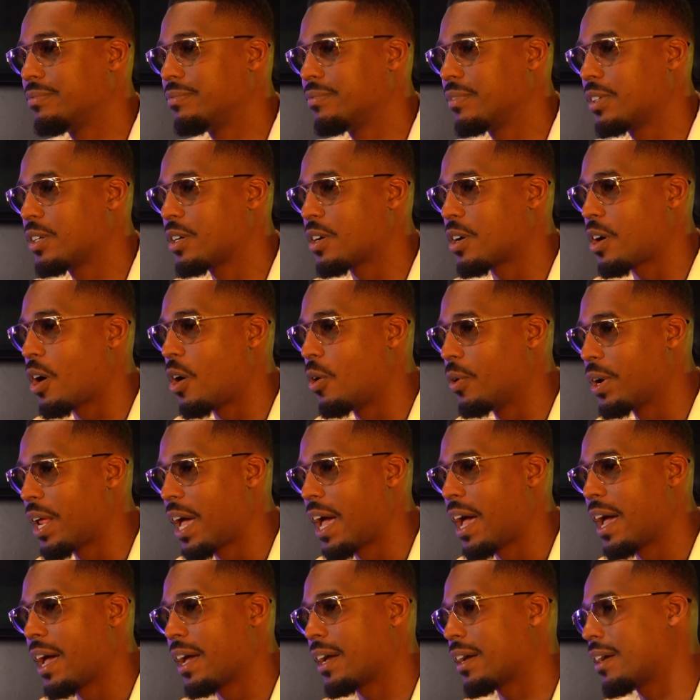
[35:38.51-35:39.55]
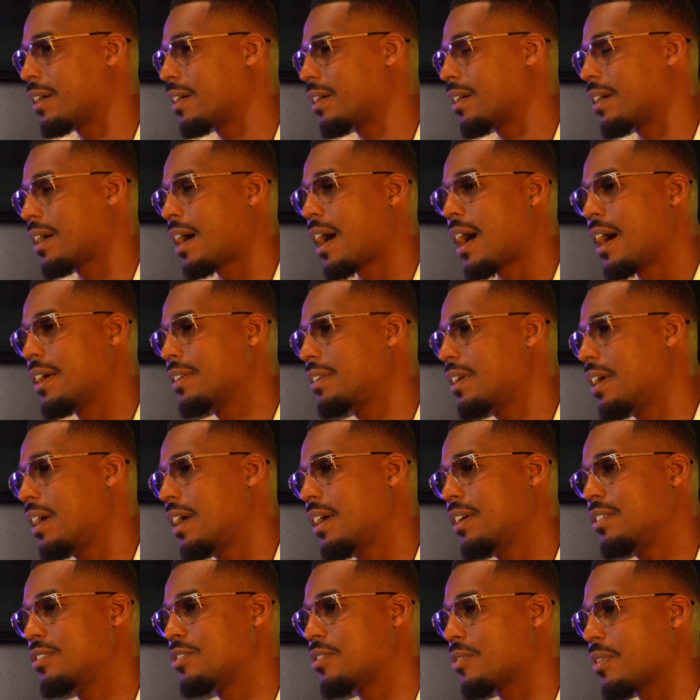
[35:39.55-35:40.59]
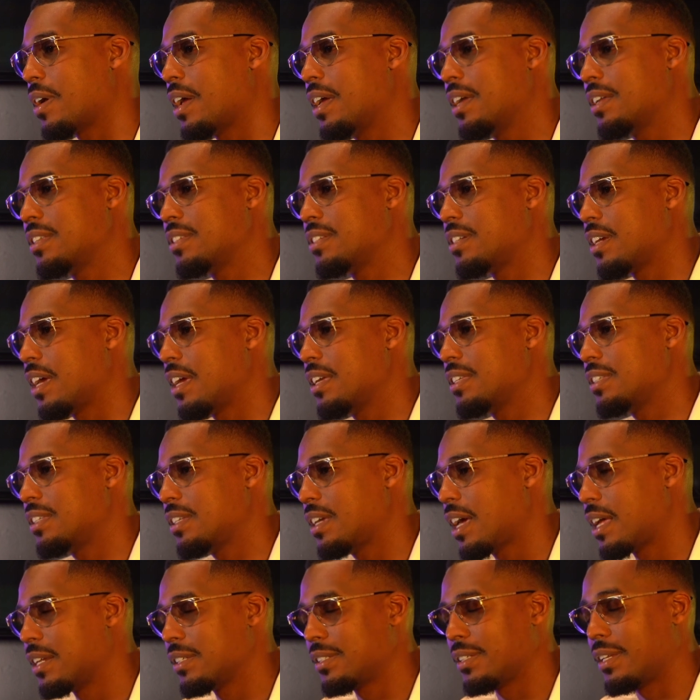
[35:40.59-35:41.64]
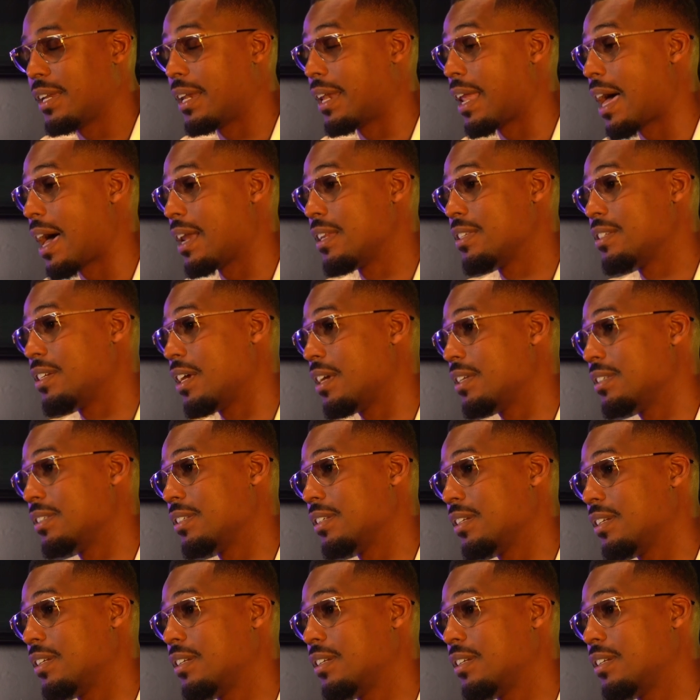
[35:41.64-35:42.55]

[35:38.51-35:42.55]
Currently. Kodak, Kanye, Drake, Jay Z. I listen to a lot of Jay Z.